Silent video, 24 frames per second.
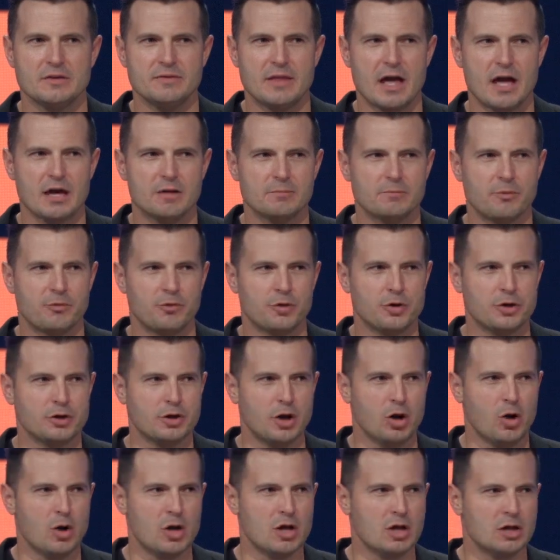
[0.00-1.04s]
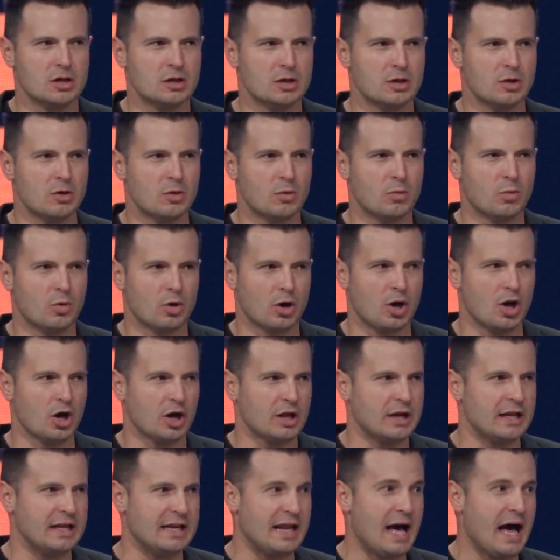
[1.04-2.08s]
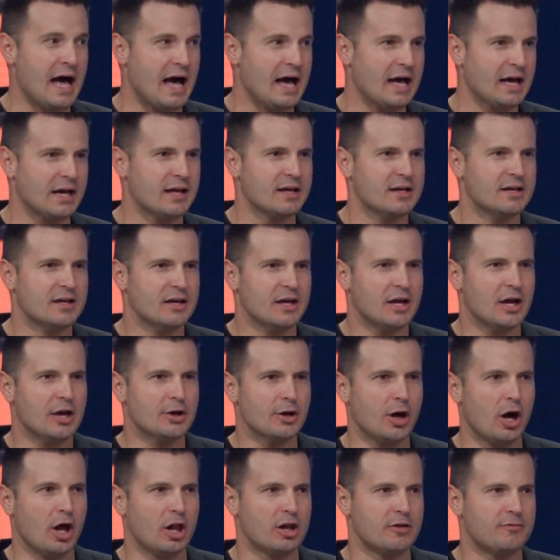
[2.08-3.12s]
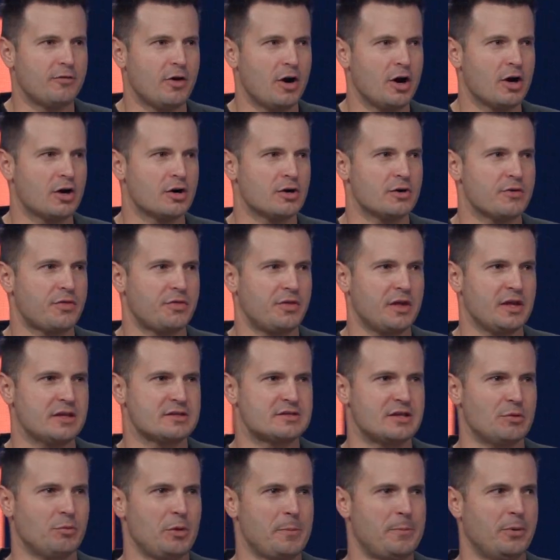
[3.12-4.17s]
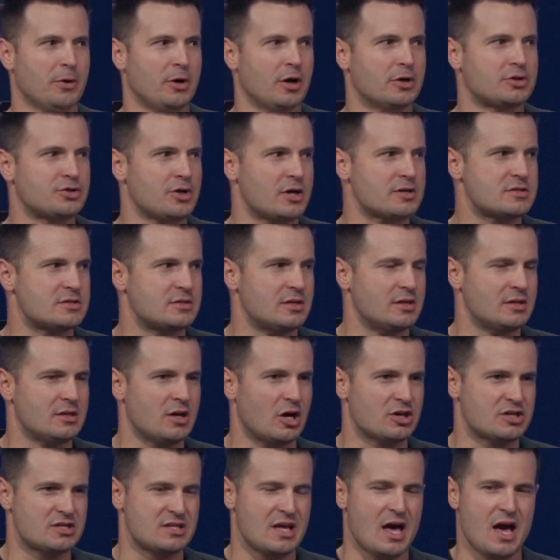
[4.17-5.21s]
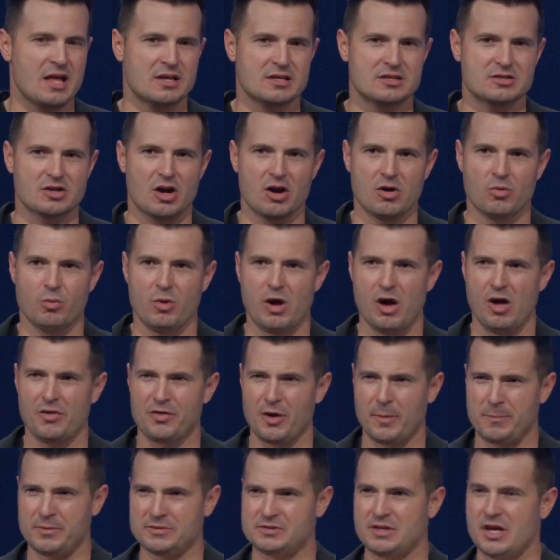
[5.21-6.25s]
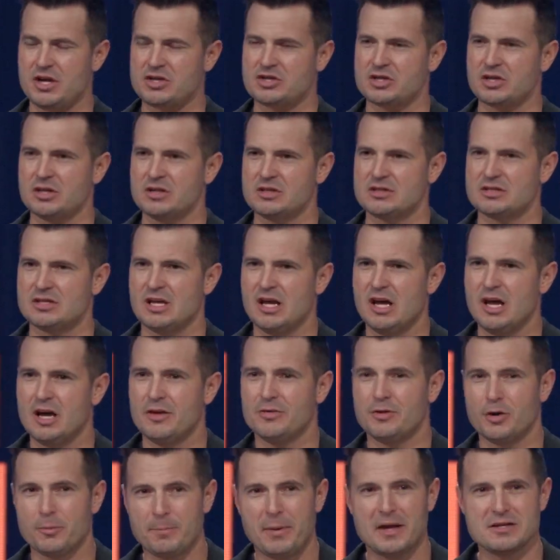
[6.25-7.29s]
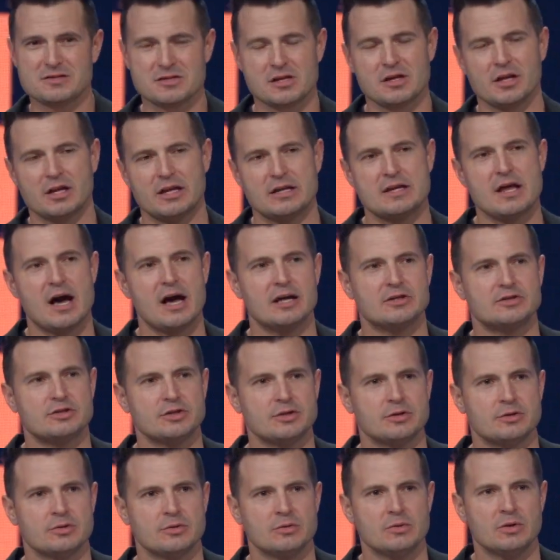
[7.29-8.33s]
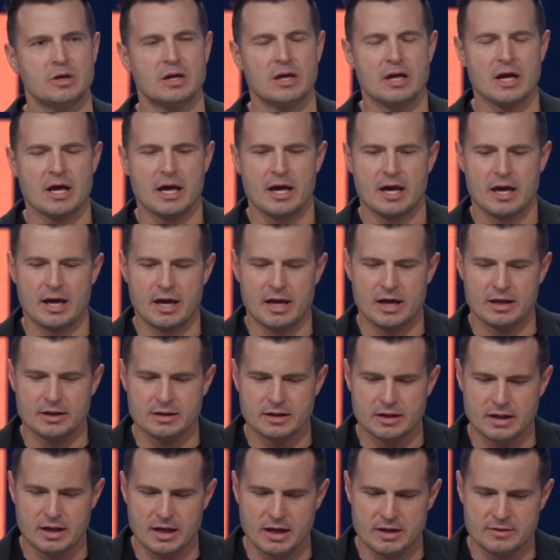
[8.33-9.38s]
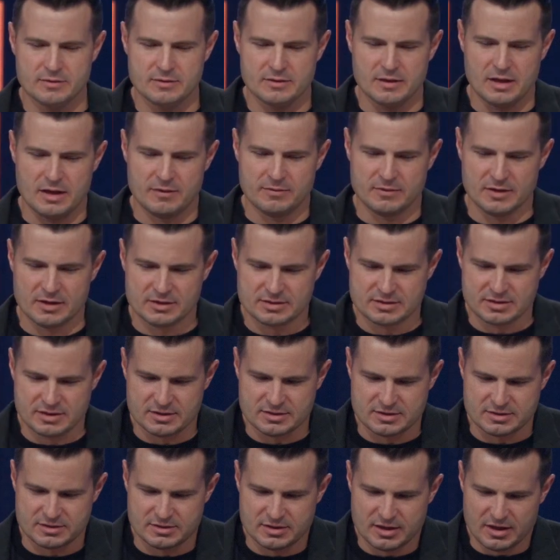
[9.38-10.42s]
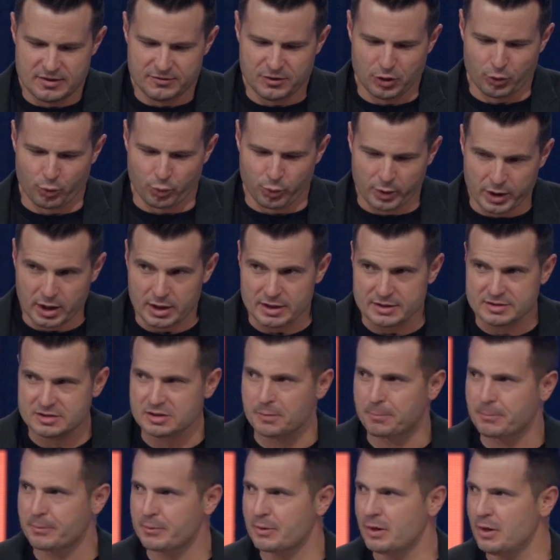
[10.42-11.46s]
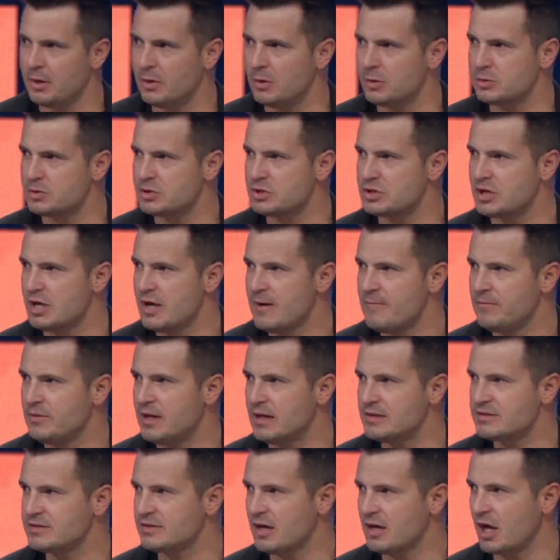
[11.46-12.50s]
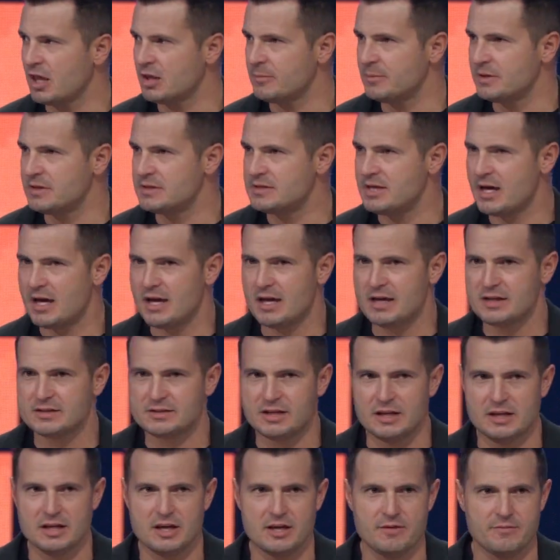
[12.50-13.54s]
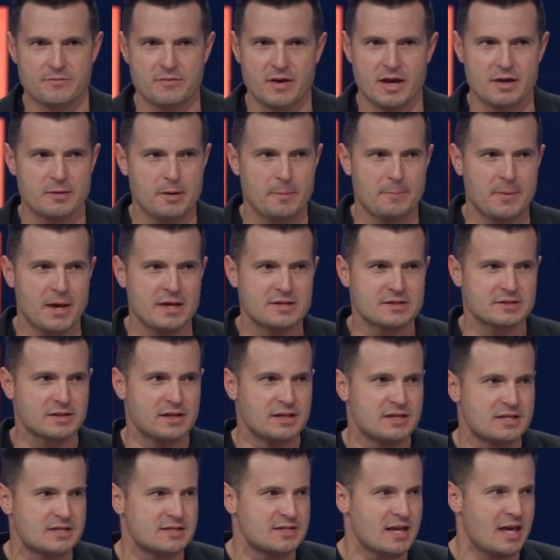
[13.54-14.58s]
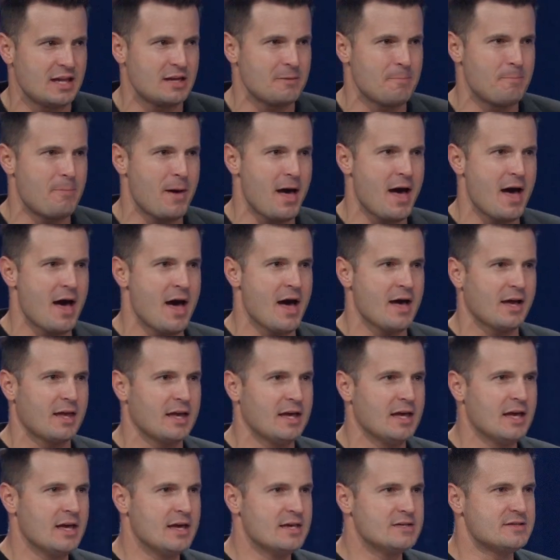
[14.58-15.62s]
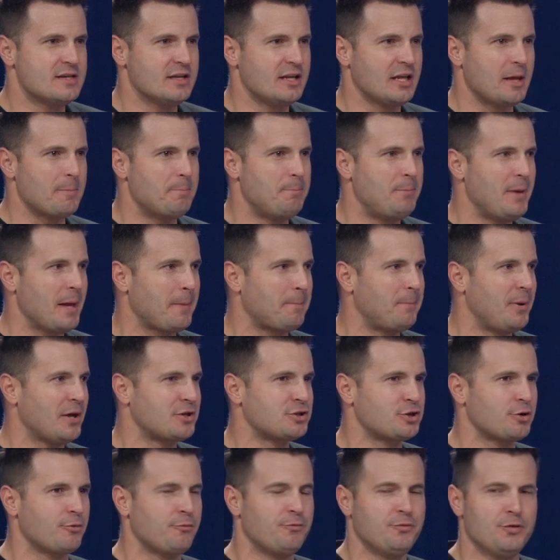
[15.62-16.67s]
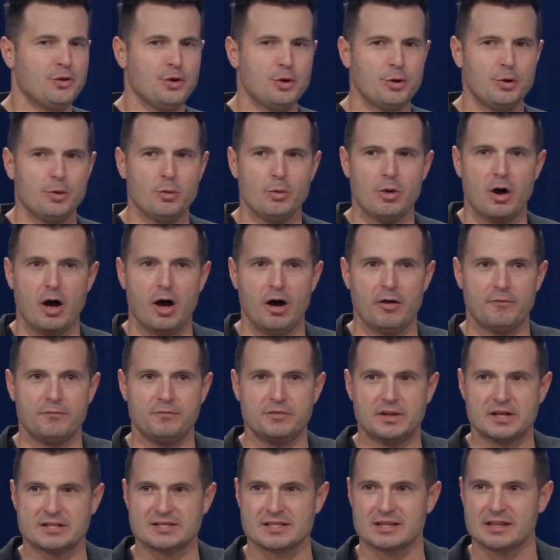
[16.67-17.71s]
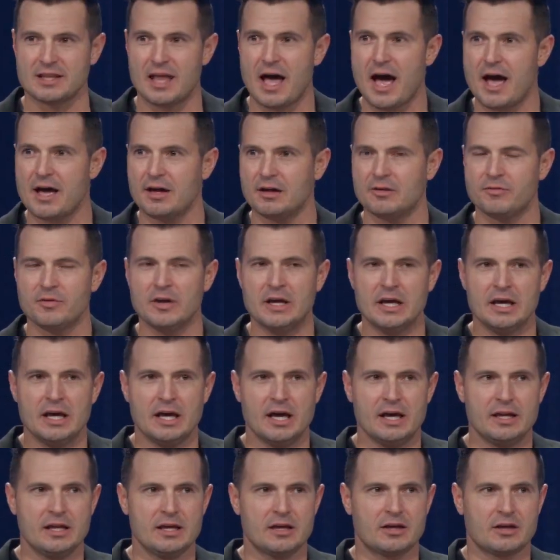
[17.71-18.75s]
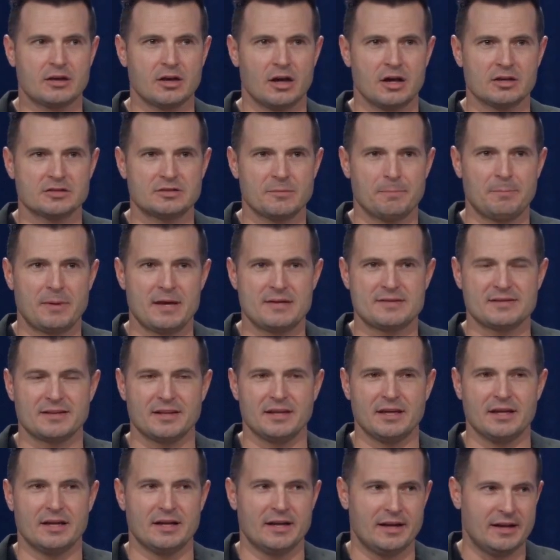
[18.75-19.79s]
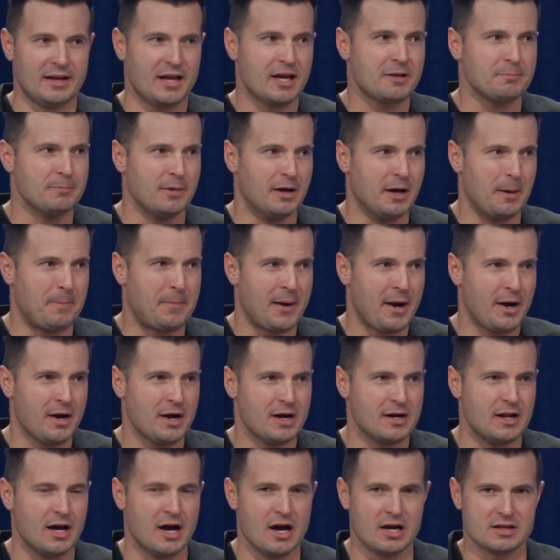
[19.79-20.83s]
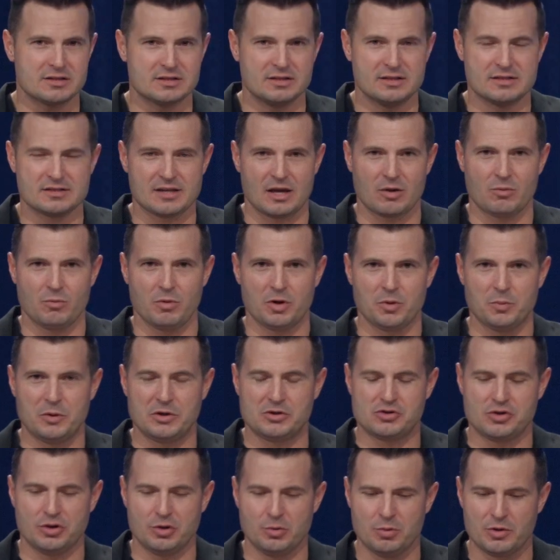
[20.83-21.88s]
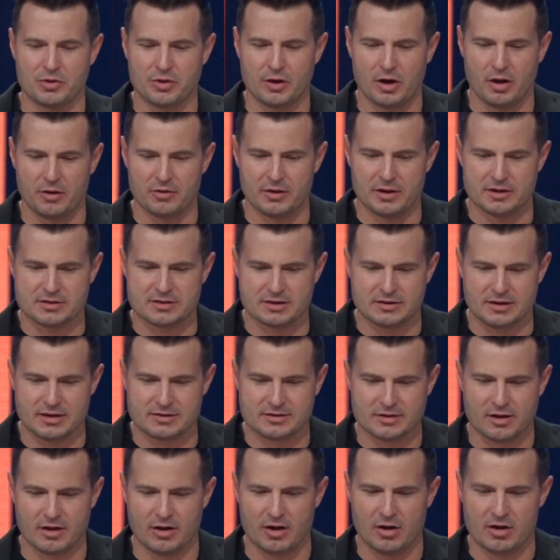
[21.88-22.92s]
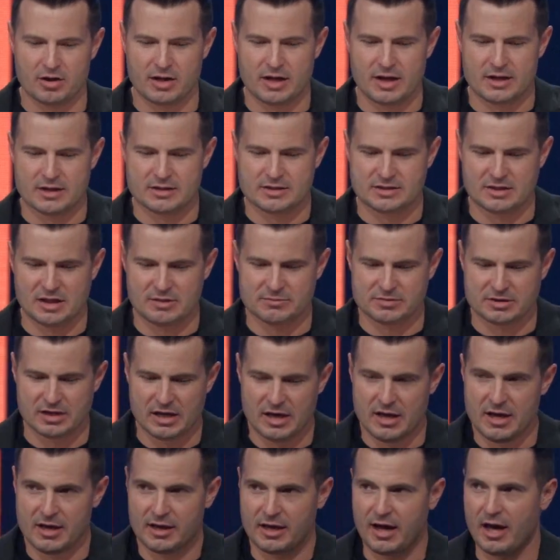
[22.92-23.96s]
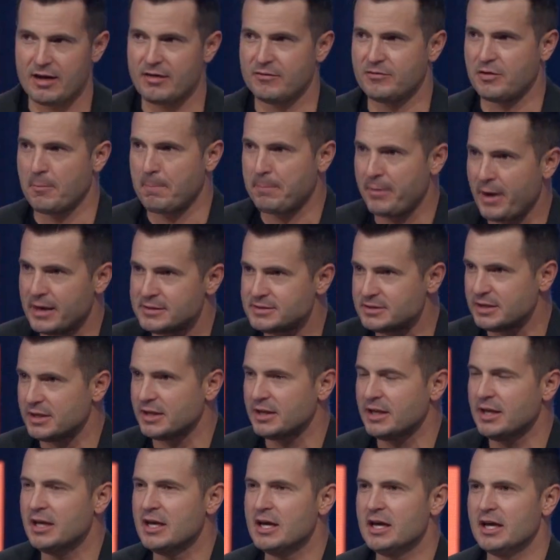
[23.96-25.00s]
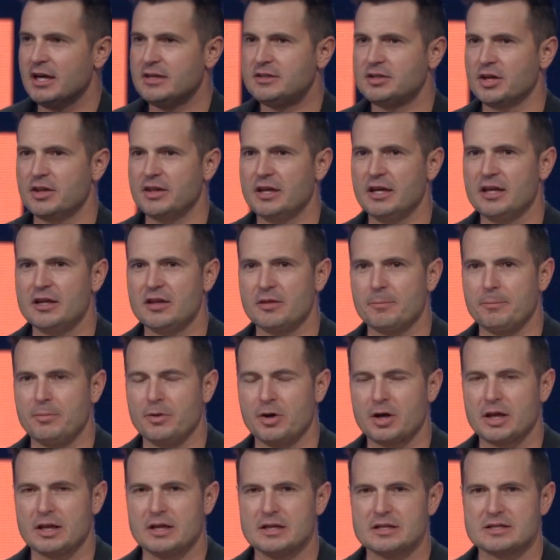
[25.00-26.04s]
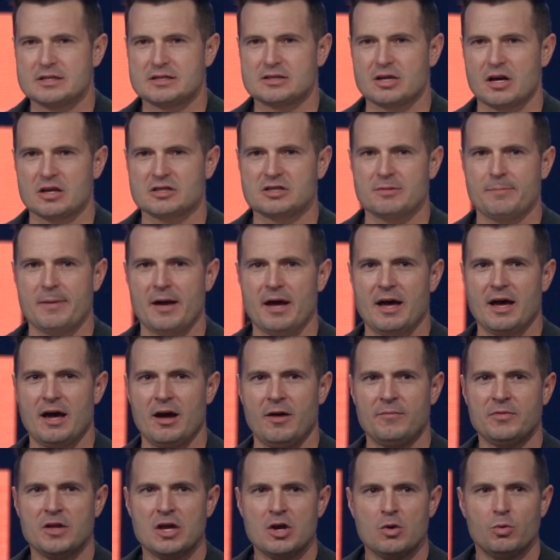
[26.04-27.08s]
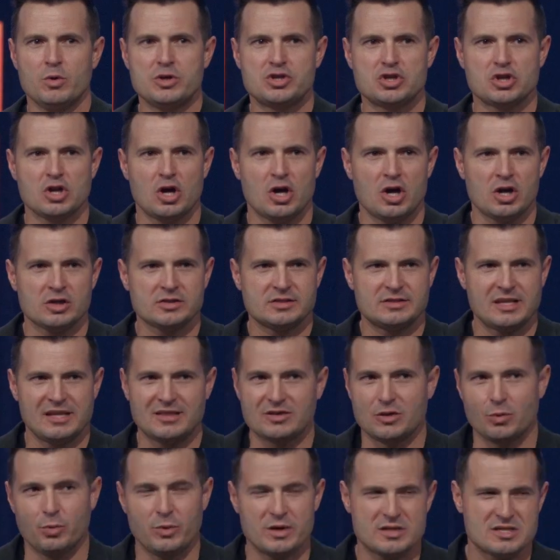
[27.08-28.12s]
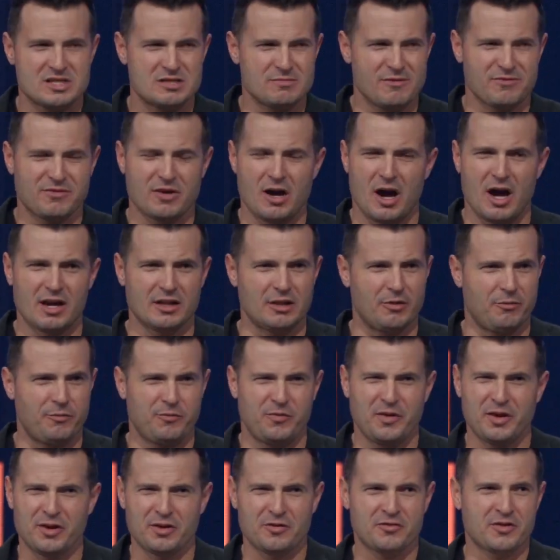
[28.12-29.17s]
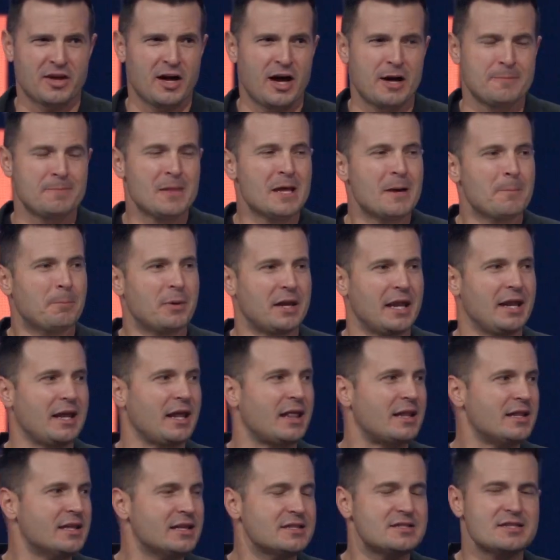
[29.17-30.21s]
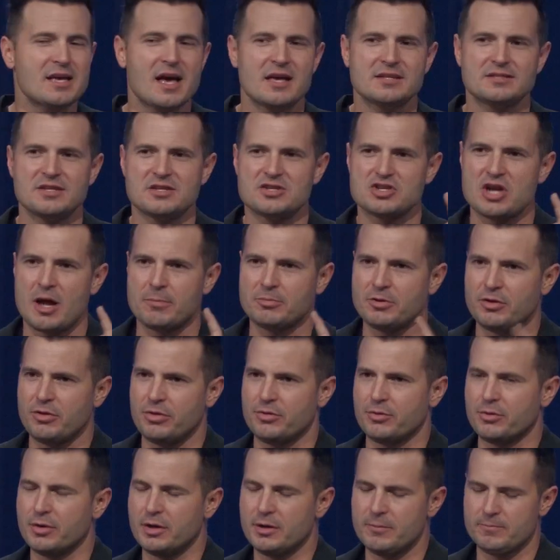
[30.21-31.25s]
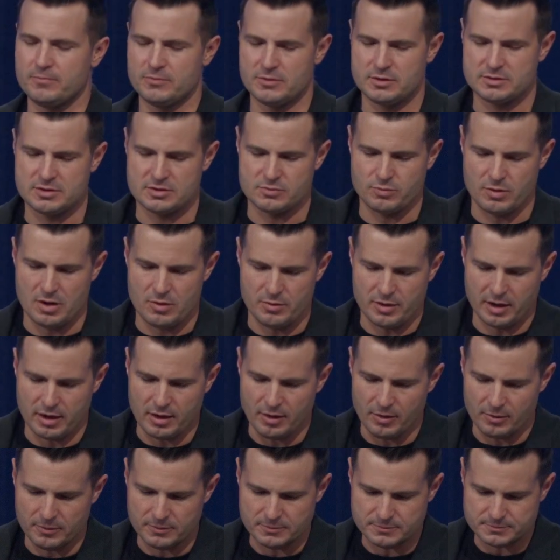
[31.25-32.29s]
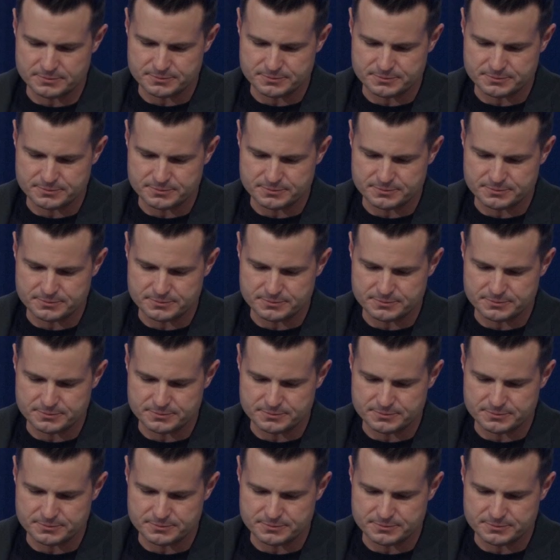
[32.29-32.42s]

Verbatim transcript: that before you know it, we're all going to die, and all of our things that we put our trust in, our status, our wealth, our possessions, they're basically going to die too. And this is the realist approach that Solomon takes. He's standing back, he's getting a big picture view of this life, and he calls it basically an enigma, a paradox. And he's like, what do we do with all this? And this all kind of seems kind of depressing until the end of the book, and it talks about how we should all seek the wisdom of God and the fear of God. But in Ecclesiastes chapter 3, this is where I want to go.